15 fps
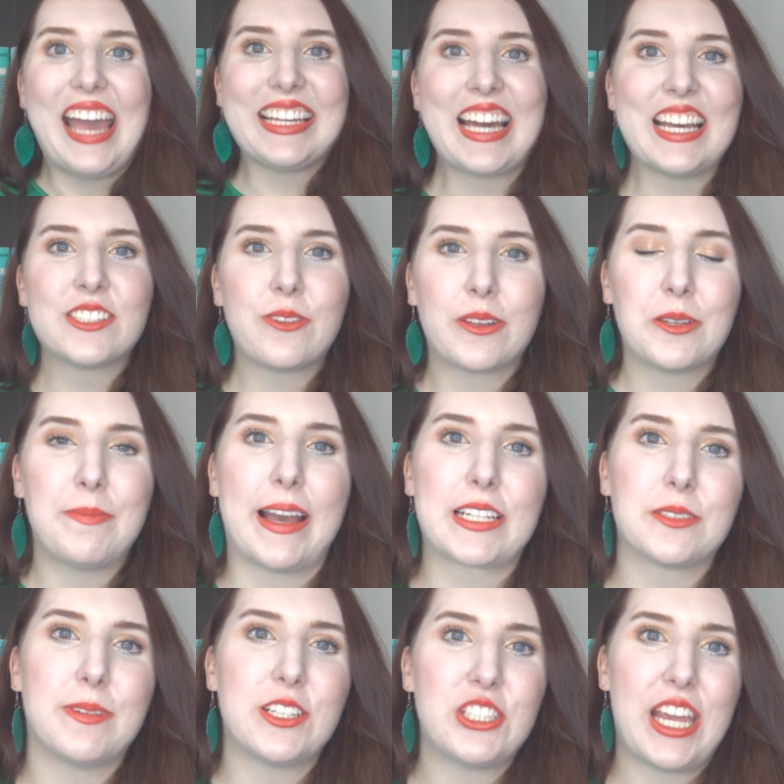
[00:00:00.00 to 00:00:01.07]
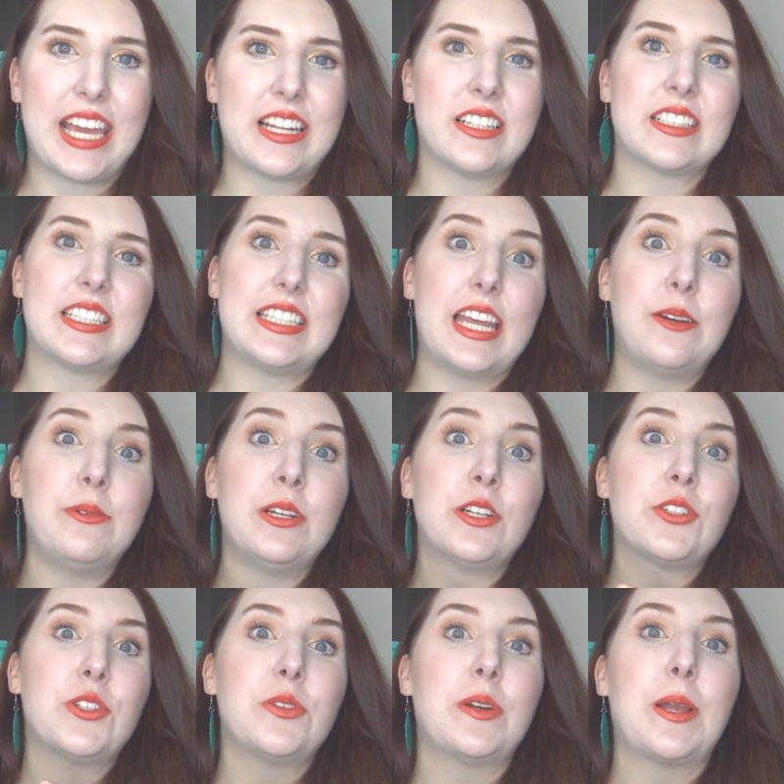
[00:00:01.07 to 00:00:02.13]
Hi guys, welcome back to my channel. Today we
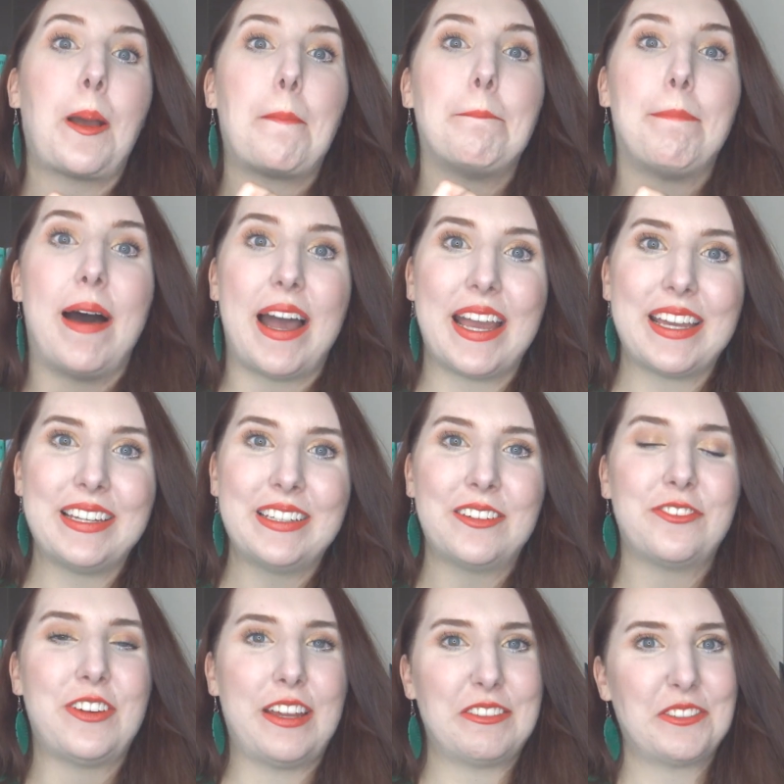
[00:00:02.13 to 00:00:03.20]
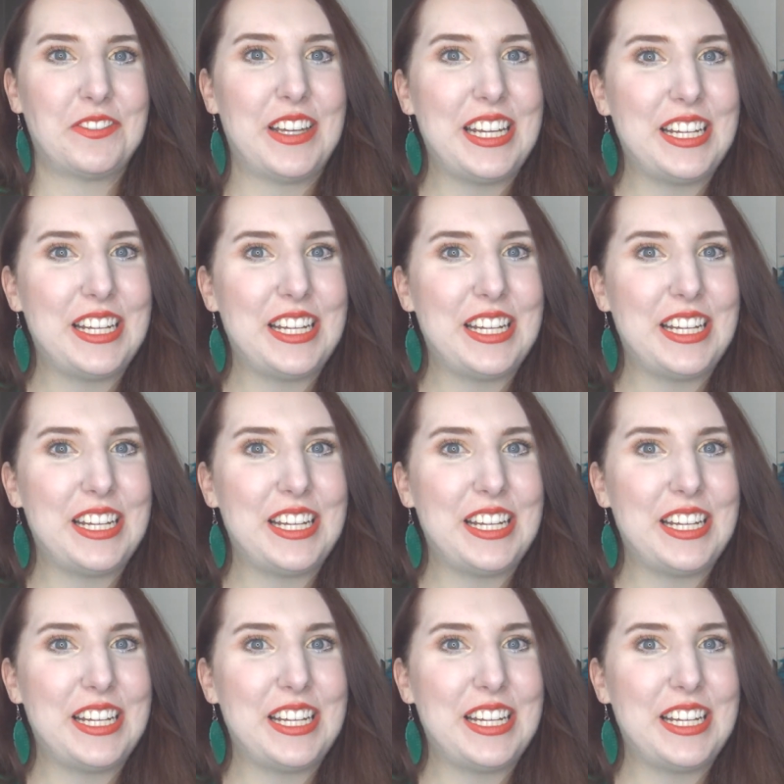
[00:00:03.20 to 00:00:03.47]
are doing my favorite